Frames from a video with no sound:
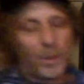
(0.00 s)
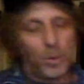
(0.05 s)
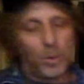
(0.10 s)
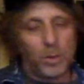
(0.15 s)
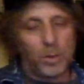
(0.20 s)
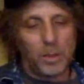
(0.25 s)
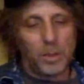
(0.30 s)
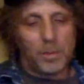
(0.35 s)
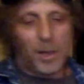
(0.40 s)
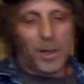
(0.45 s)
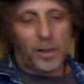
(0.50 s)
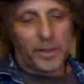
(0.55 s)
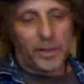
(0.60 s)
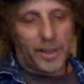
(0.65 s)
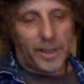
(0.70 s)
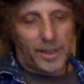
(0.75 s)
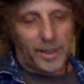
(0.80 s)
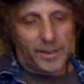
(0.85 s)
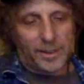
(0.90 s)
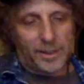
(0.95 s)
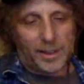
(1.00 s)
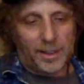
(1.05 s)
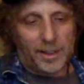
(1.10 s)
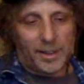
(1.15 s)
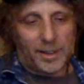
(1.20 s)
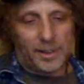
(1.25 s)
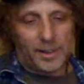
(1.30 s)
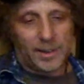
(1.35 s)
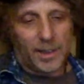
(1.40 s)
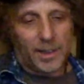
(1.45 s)
cool about this
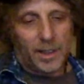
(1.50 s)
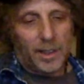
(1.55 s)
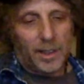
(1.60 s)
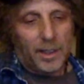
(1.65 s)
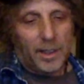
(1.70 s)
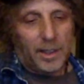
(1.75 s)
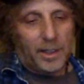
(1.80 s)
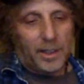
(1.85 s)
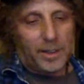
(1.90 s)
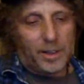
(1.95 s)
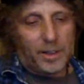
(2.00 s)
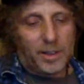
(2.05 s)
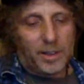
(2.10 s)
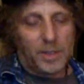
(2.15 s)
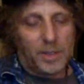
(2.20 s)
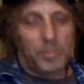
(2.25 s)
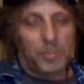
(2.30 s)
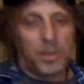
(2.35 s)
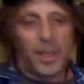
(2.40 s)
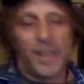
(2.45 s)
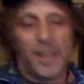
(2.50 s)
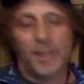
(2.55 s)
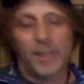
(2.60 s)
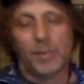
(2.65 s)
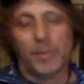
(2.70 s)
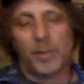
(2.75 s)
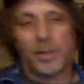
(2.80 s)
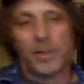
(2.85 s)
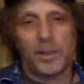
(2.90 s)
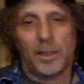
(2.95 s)
is there's a place
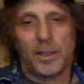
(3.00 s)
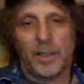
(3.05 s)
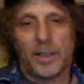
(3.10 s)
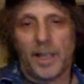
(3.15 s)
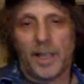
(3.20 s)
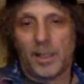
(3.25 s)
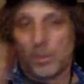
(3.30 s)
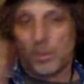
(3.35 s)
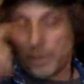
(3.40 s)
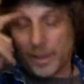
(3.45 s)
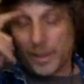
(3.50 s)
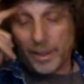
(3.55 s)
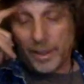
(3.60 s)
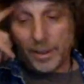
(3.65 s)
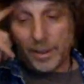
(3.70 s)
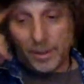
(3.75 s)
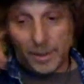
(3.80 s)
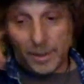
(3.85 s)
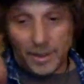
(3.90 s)
where you can get a really good